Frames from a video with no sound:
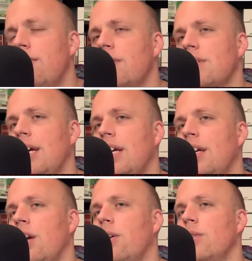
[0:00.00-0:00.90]
It feels like
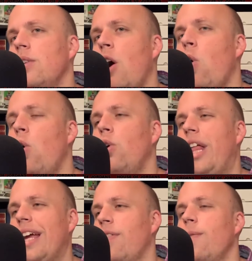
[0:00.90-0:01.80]
you know a whole
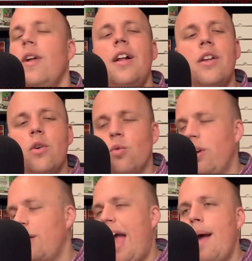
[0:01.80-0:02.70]
like
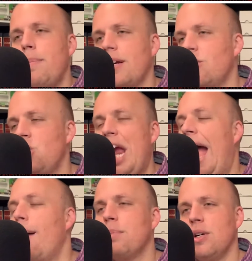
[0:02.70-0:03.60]
epic
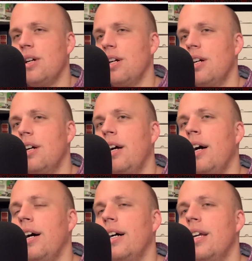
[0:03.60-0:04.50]
chapter
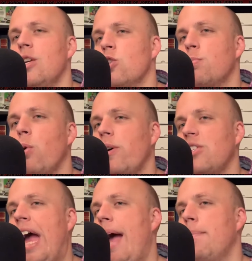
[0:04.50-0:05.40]
uh, in
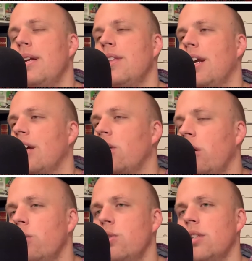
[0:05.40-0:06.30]
sports happened and then it
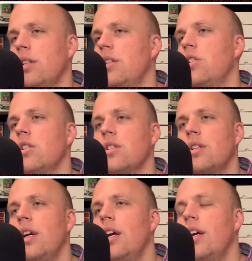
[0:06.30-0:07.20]
closed and it
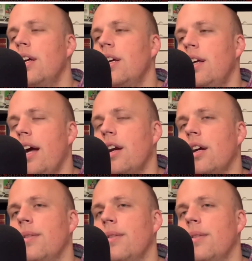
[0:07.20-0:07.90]
just I don't know.